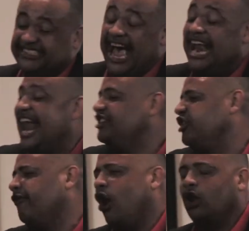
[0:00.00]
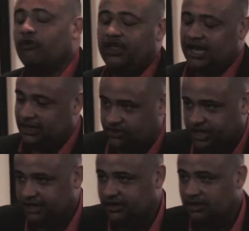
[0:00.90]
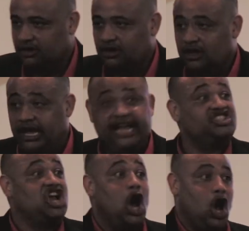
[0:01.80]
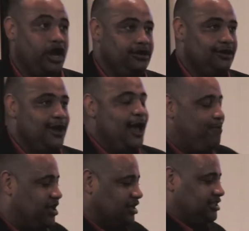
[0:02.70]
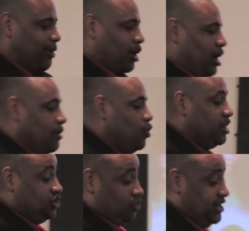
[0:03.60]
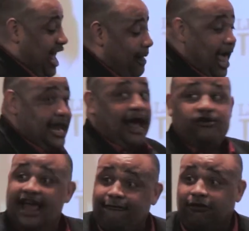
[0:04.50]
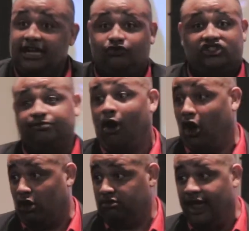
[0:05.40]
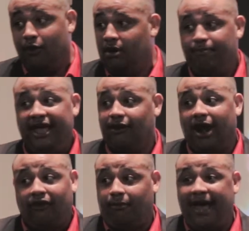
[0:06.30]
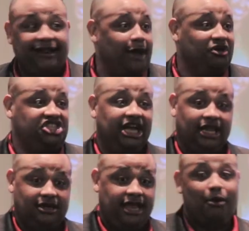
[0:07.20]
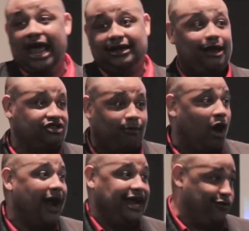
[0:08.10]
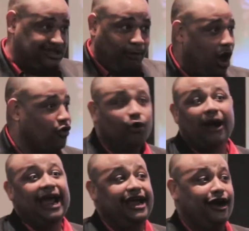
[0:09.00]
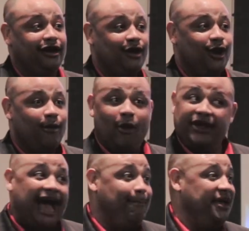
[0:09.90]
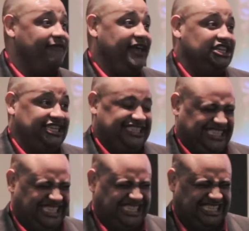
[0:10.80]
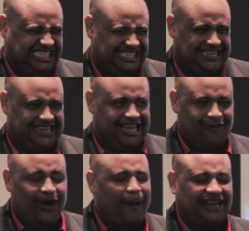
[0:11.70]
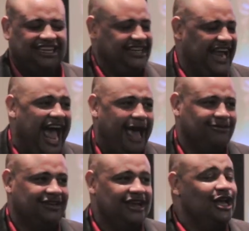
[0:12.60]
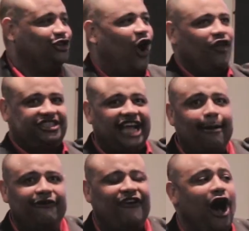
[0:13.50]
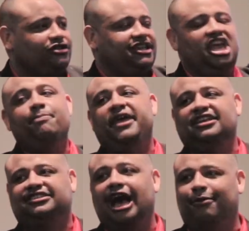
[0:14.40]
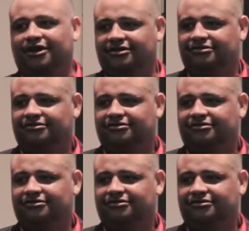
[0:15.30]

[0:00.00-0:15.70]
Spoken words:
is at, and I travel all over the country. It's gone because they were unwilling to adapt. Now, Netflix was small. They weren't big right off the bat. They were chilling. They were small right here. We small group right here, but we got big vision, and we're about to adapt. So all the stubborn folks, keep being stubborn.